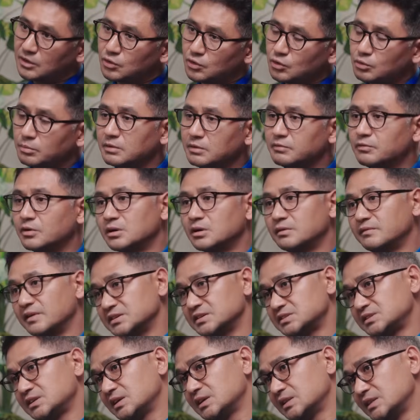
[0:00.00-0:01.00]
into before
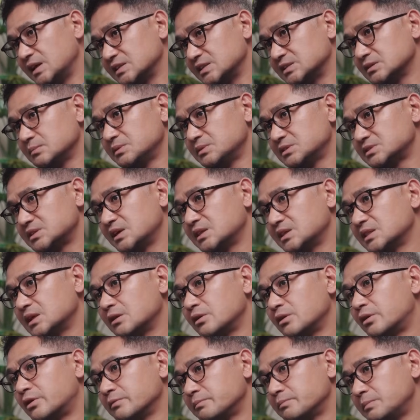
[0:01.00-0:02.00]
investing, and that's a mistake
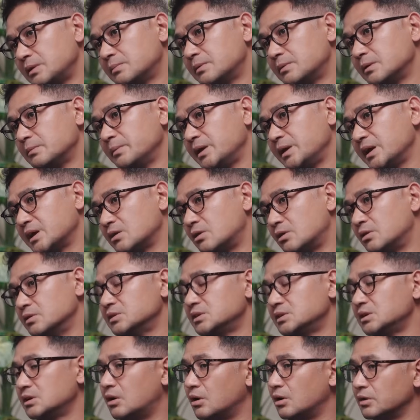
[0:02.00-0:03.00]
that a lot of people make
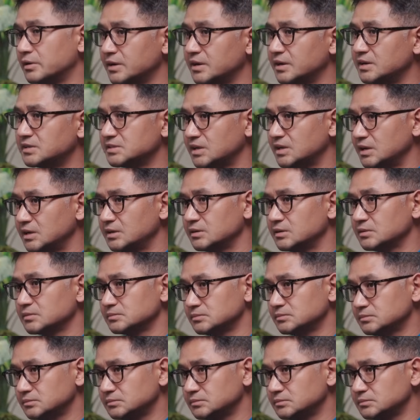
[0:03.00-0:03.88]
on the alternate side.